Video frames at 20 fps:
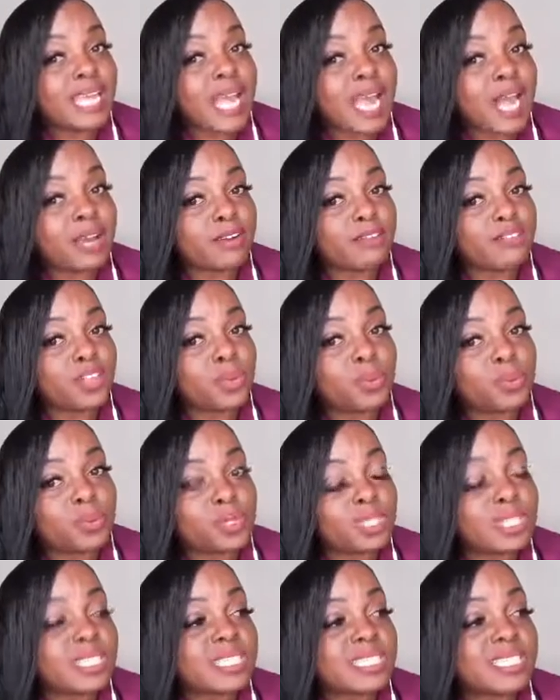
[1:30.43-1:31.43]
out of the
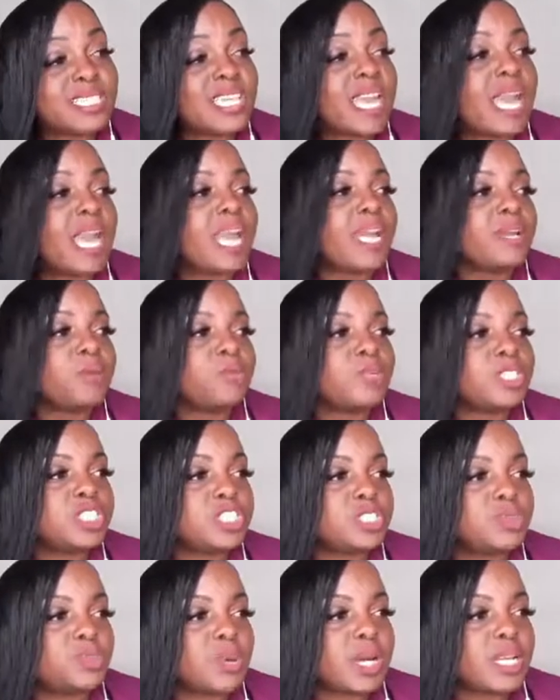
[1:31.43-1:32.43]
woods yet, which
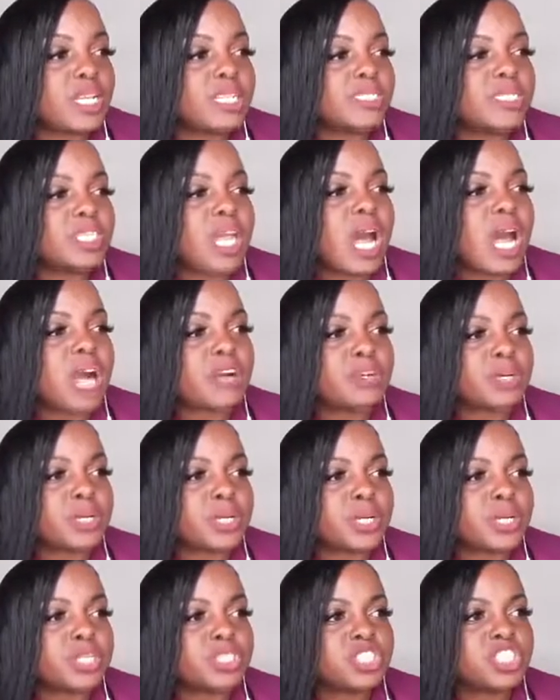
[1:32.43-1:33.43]
is what his
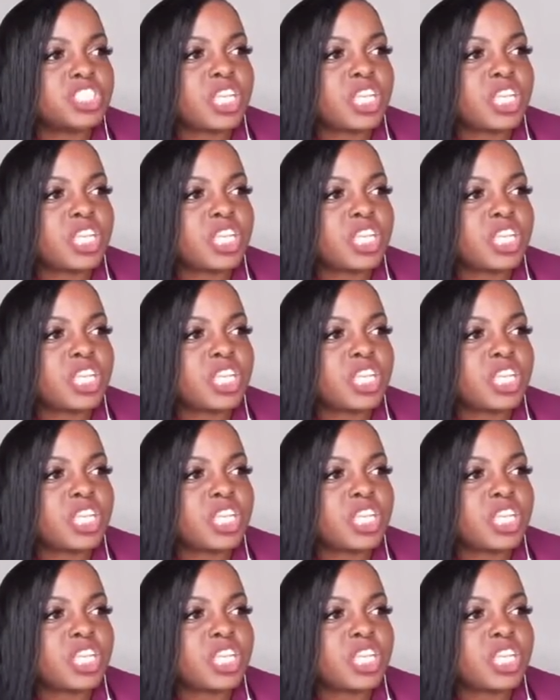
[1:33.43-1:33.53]
doctor,